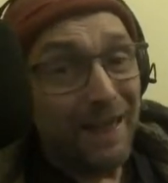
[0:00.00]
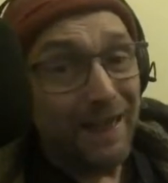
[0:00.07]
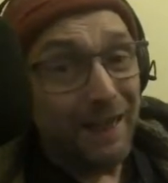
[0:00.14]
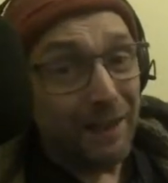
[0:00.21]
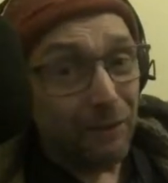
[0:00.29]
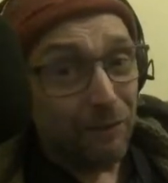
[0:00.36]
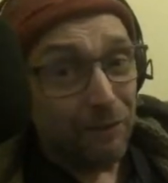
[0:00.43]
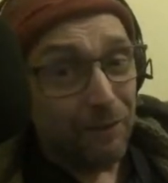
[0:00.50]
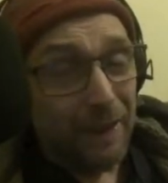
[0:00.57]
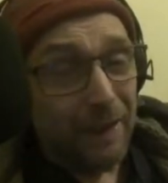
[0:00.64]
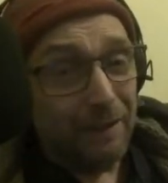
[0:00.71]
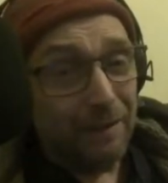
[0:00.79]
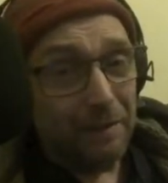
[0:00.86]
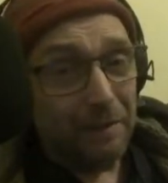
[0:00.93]
it is.
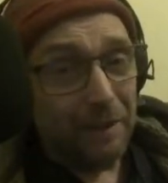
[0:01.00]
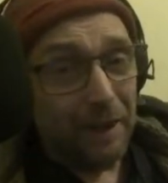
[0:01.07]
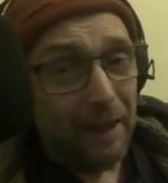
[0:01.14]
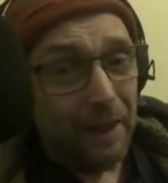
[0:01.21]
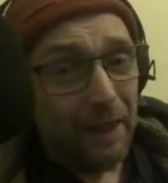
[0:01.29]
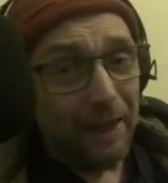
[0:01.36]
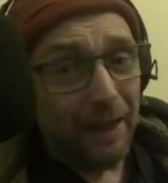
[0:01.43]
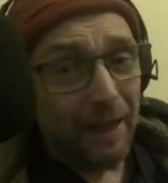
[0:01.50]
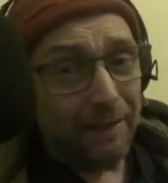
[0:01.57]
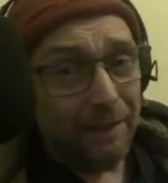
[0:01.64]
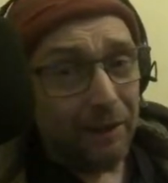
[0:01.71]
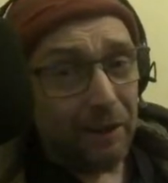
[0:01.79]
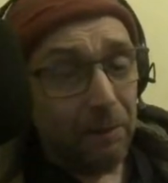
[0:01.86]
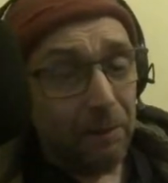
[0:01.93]

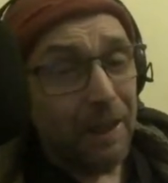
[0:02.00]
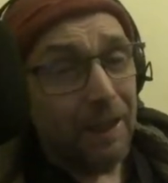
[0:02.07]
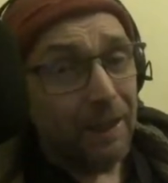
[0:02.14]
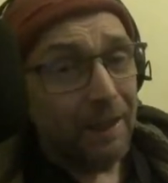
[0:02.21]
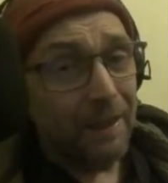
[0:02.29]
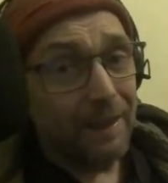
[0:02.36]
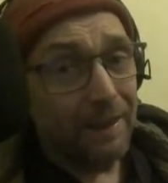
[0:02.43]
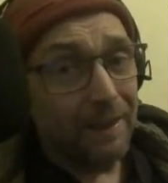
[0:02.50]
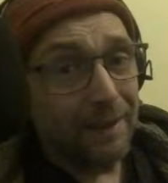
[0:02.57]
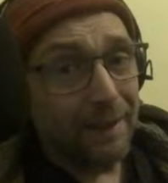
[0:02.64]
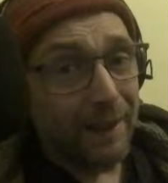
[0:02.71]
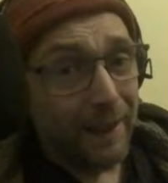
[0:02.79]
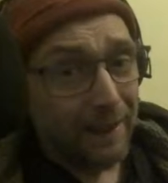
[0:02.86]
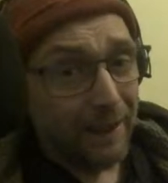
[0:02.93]
To me, I
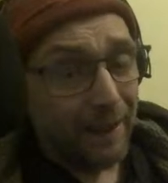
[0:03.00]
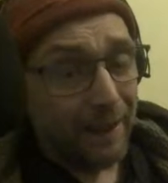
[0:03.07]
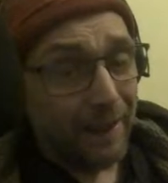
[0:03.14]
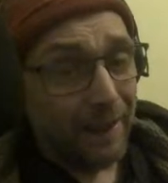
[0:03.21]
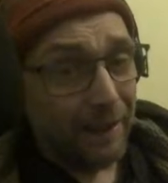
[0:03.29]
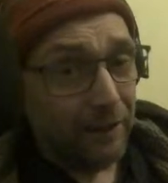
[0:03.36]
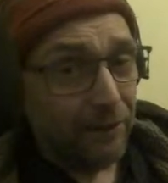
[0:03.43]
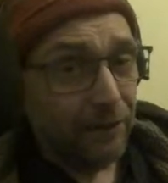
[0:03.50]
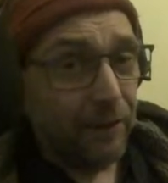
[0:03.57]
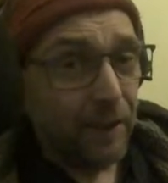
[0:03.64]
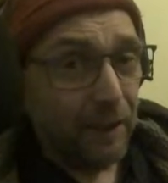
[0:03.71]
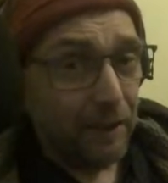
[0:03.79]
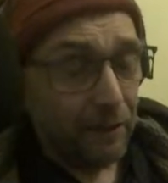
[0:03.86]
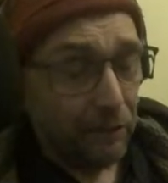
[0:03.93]
get it. I can
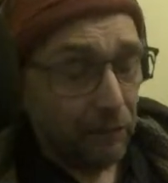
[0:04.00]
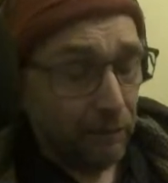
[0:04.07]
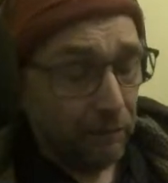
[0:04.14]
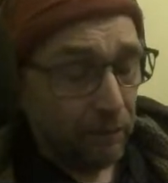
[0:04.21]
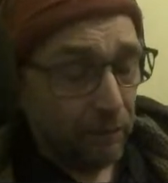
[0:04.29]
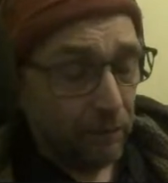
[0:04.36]
see the